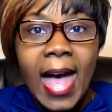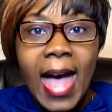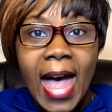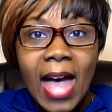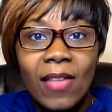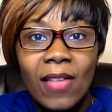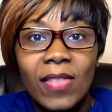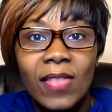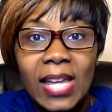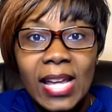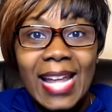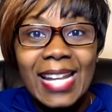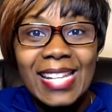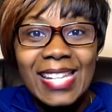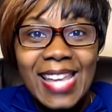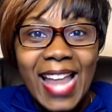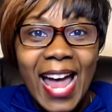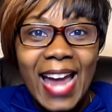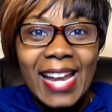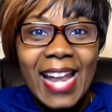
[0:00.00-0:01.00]
And then
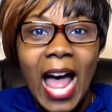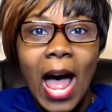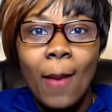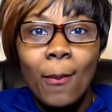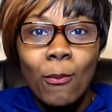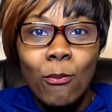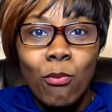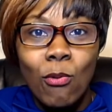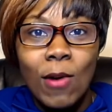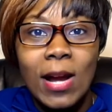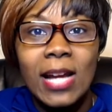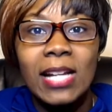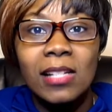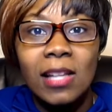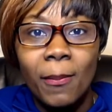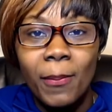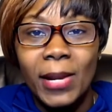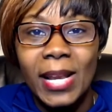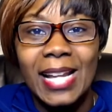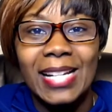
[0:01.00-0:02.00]
at night, I brained
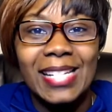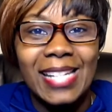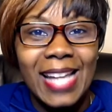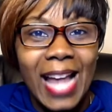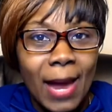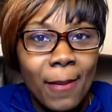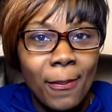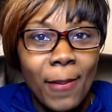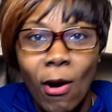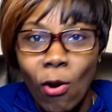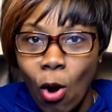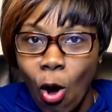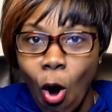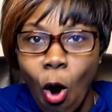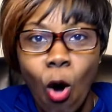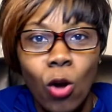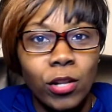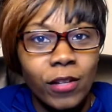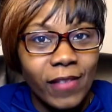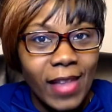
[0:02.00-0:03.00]
up and I type out
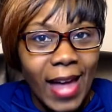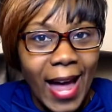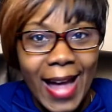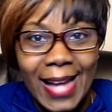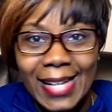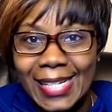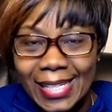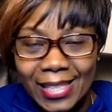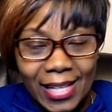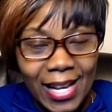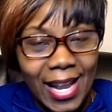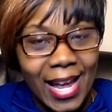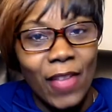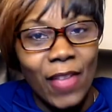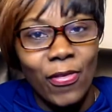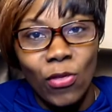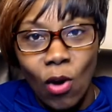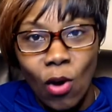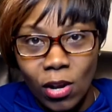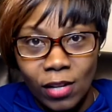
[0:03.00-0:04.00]
all of the ideas that I
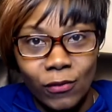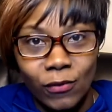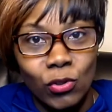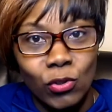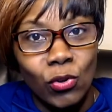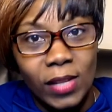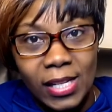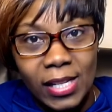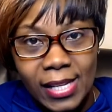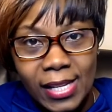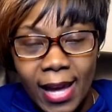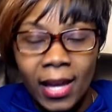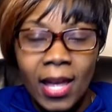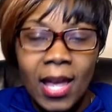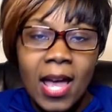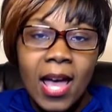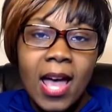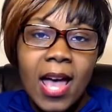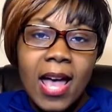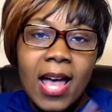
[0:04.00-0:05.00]
had thought of during the day.
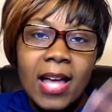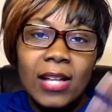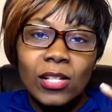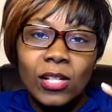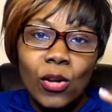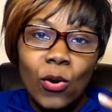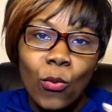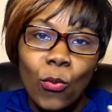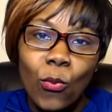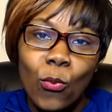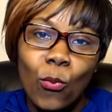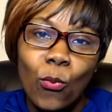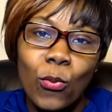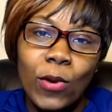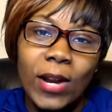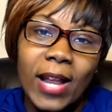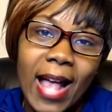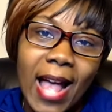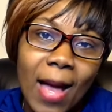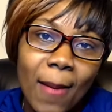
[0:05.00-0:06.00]
And so,
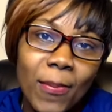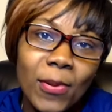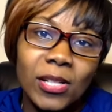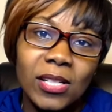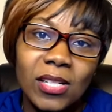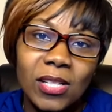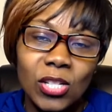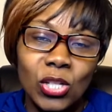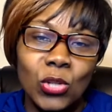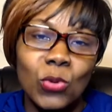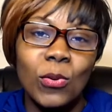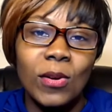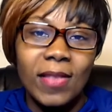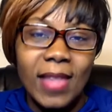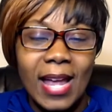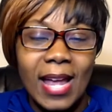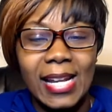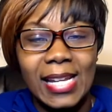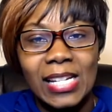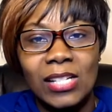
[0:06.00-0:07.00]
what happens doing
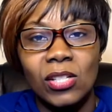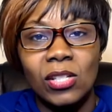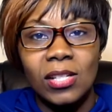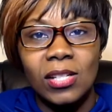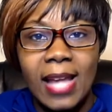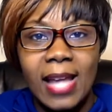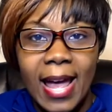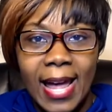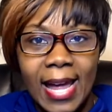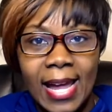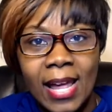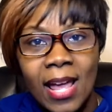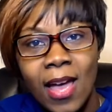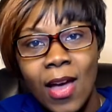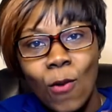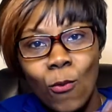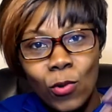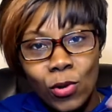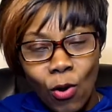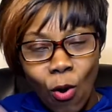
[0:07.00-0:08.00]
that each day
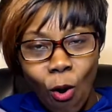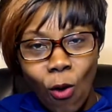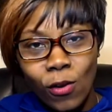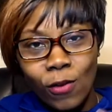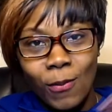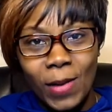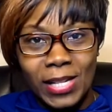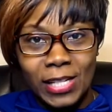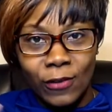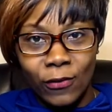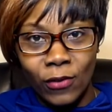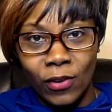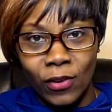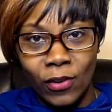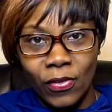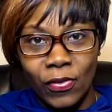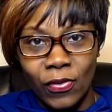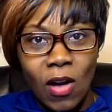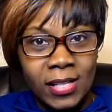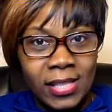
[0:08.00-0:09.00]
with all of my different
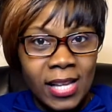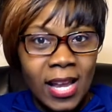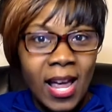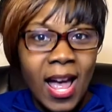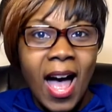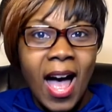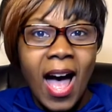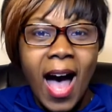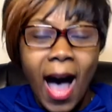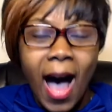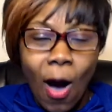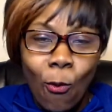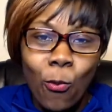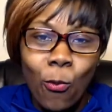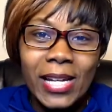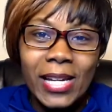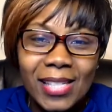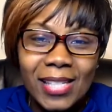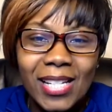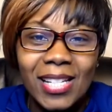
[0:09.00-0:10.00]
thoughts, I
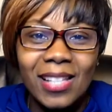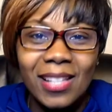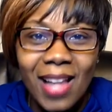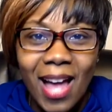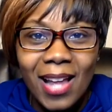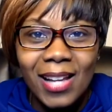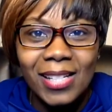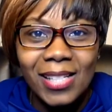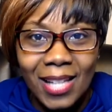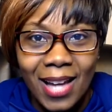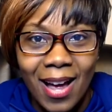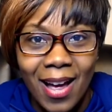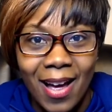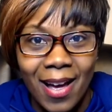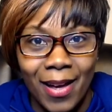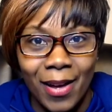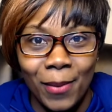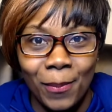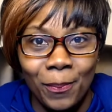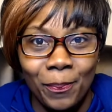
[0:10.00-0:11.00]
waste a lot of
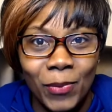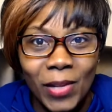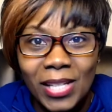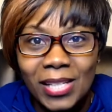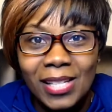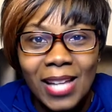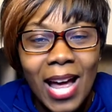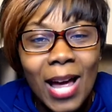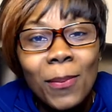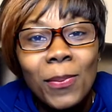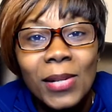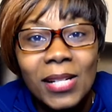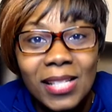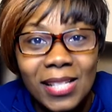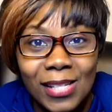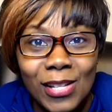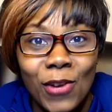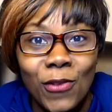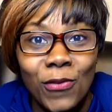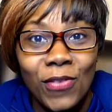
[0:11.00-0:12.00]
time typing
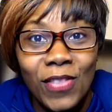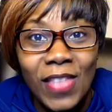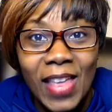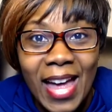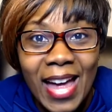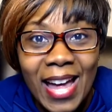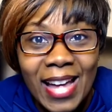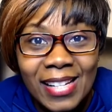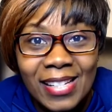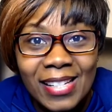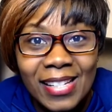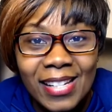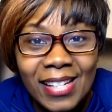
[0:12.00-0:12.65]
stuff that